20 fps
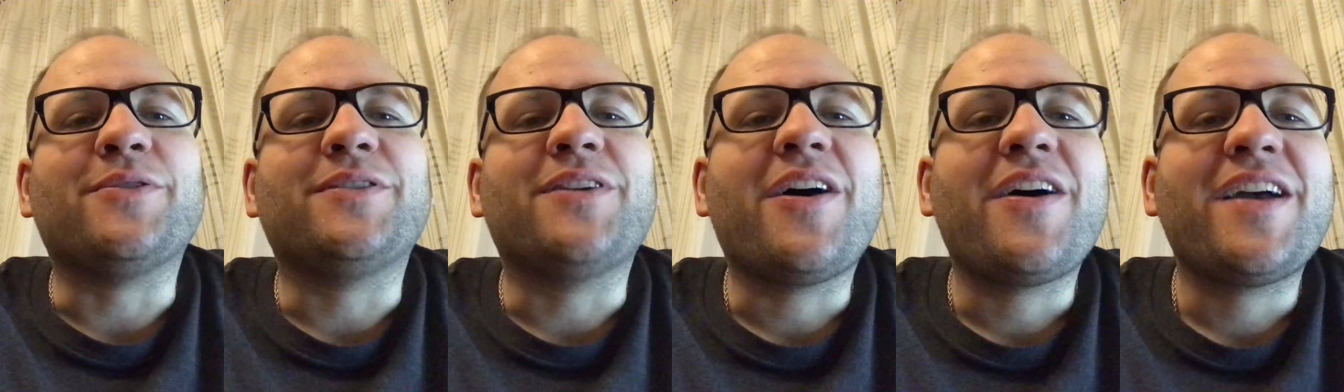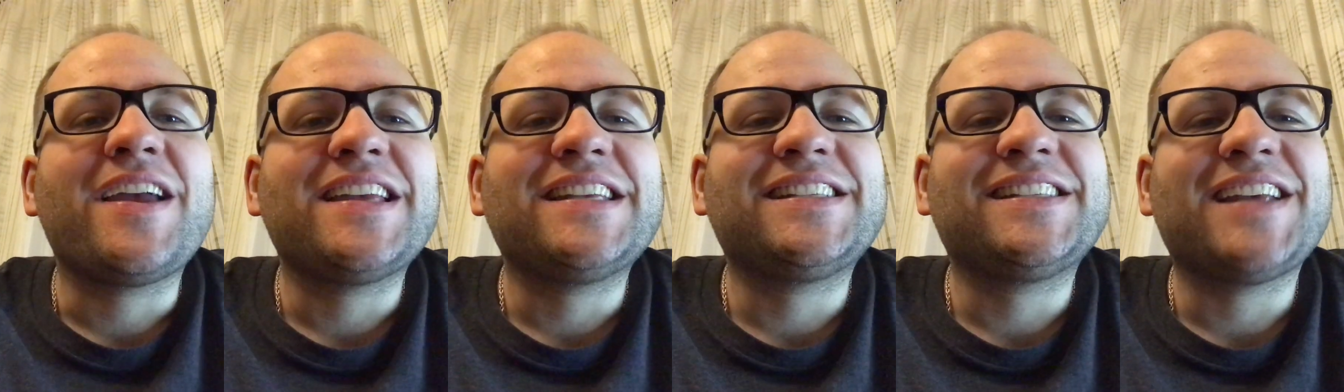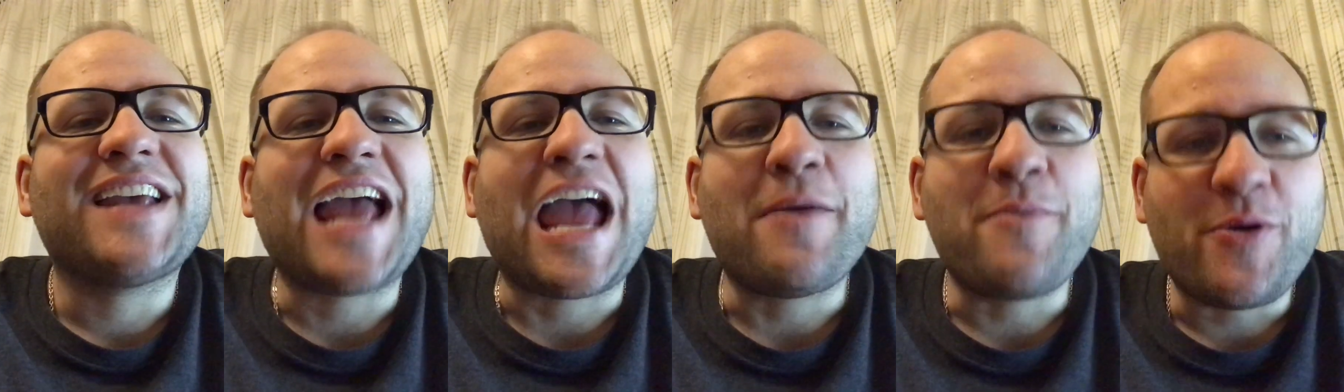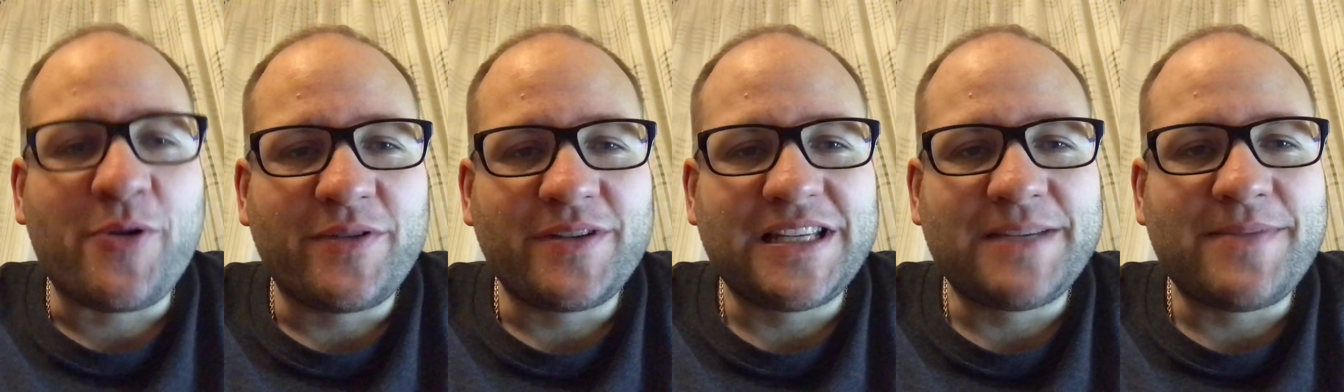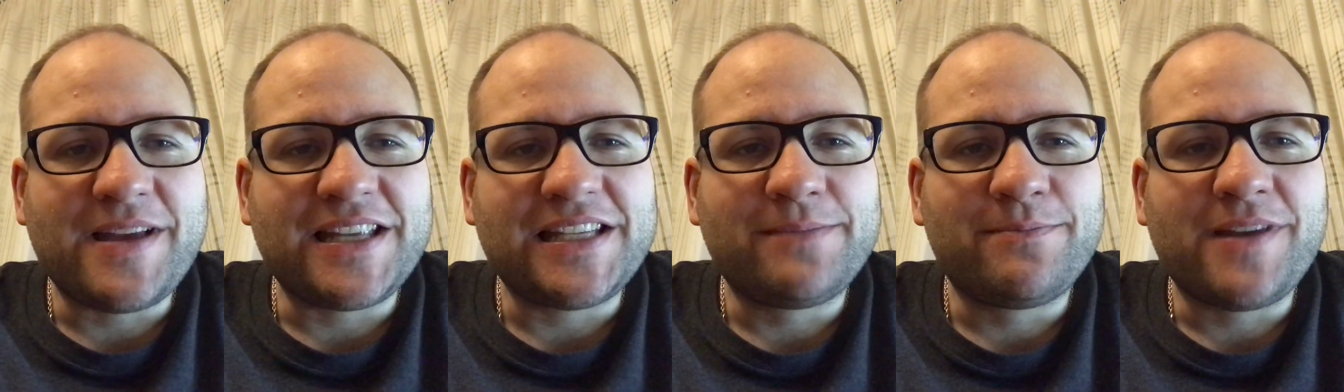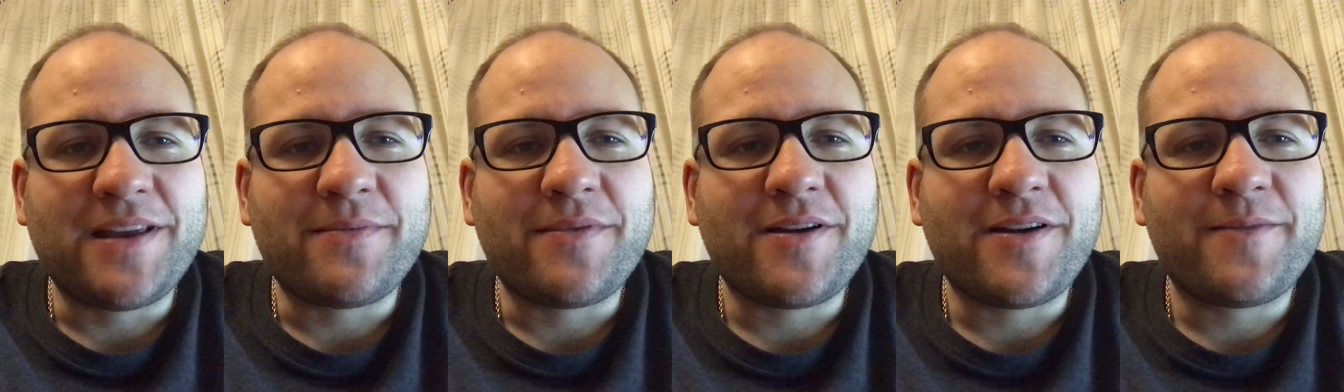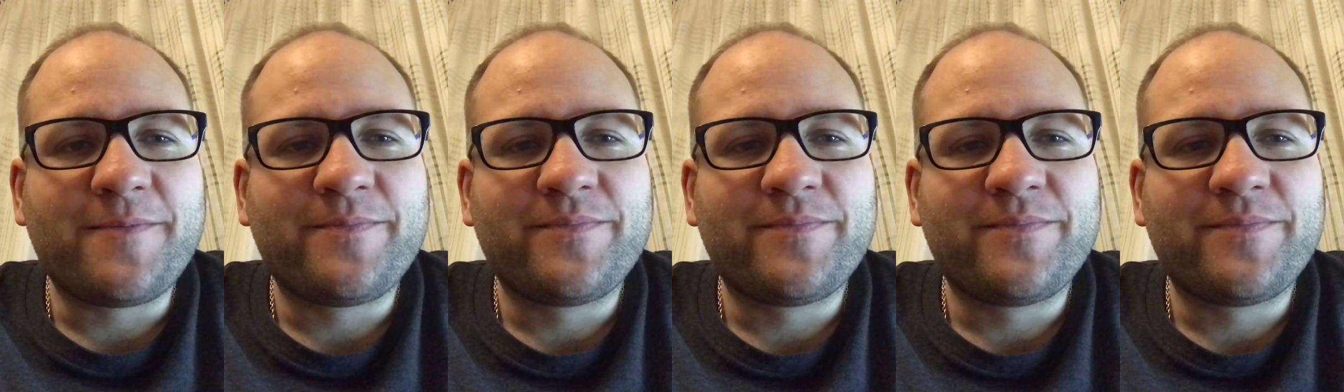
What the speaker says: guys, and welcome to mattsbeamer.